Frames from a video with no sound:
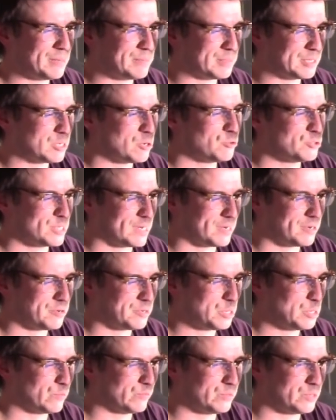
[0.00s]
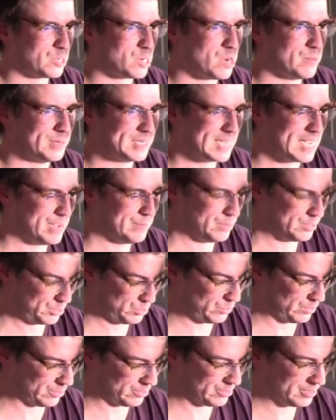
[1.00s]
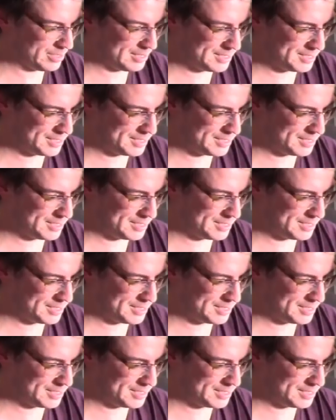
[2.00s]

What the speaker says: but go check out Cure for the Common Game on Twitter.